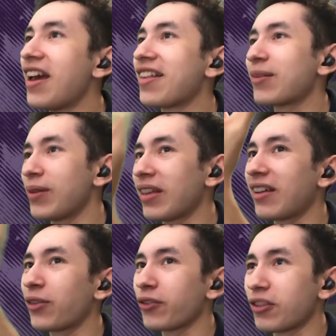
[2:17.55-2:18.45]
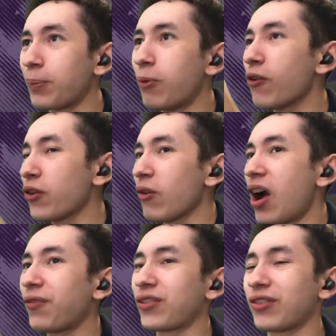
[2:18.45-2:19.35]
So he's either support or
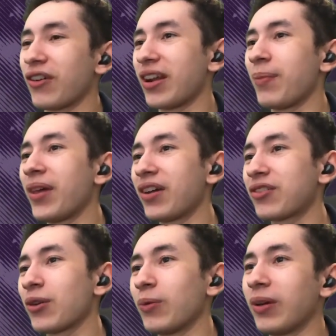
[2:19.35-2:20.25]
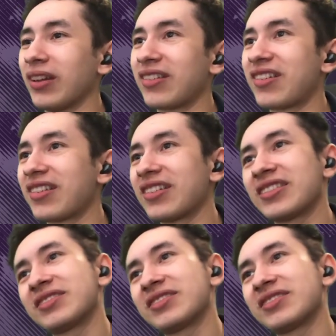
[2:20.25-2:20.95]
officer, and I'm not sure which.